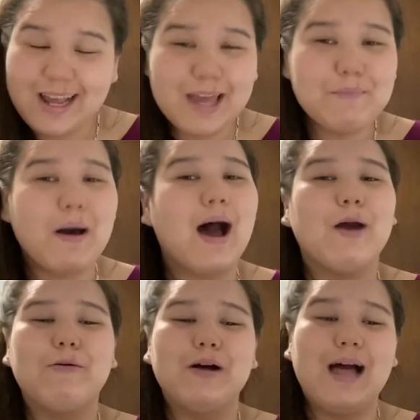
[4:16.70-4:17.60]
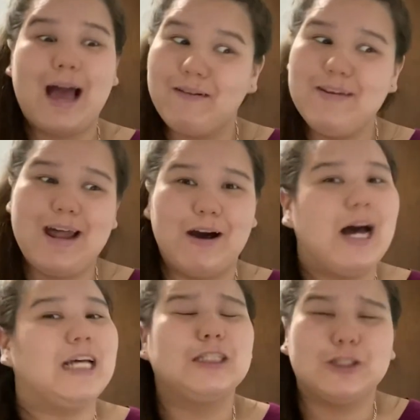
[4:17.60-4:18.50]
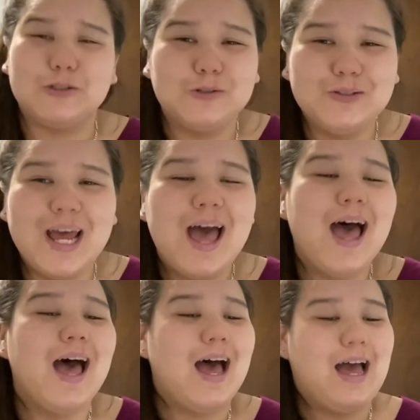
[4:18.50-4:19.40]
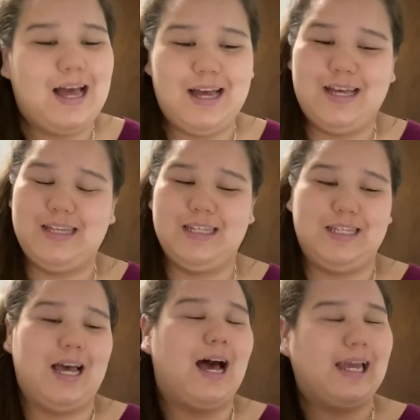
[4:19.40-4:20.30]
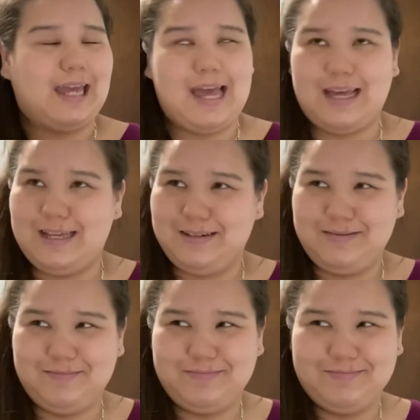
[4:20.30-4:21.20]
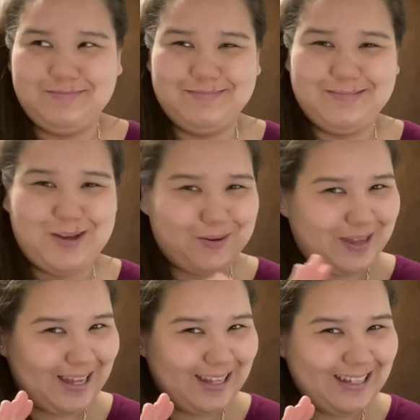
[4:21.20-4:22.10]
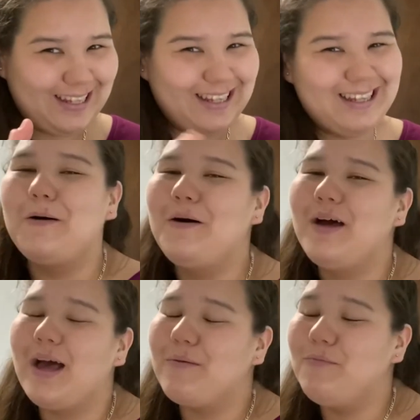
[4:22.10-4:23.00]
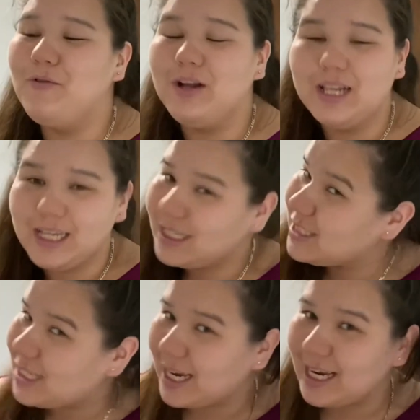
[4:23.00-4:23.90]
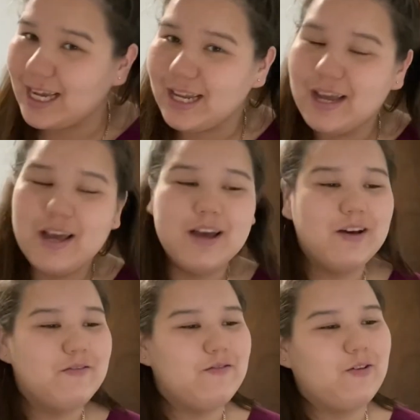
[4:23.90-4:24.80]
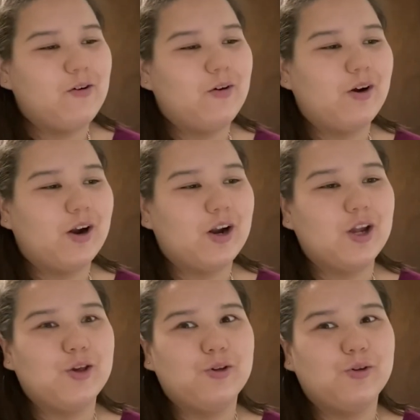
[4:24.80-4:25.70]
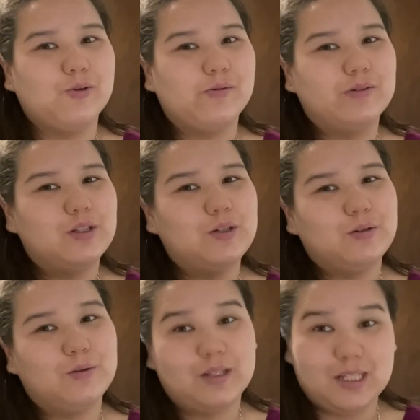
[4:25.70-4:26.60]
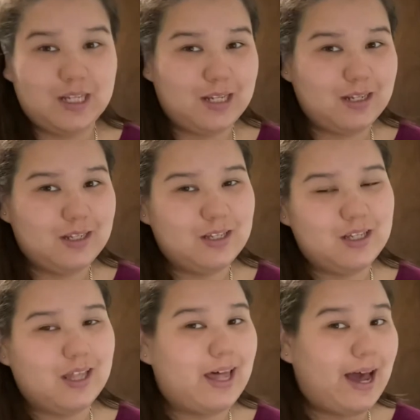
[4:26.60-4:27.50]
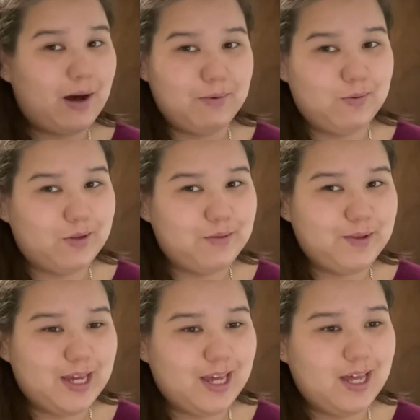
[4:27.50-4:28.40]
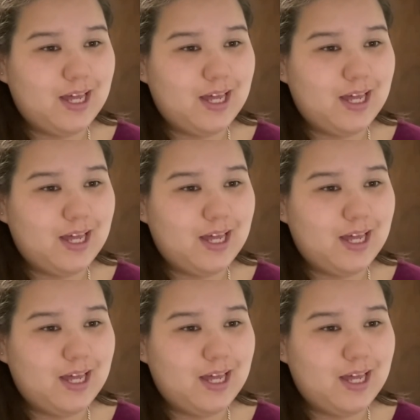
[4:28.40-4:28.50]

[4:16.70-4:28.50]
it but I will have it out as soon as I can. Okay. I'm really excited for you to listen to that album with me.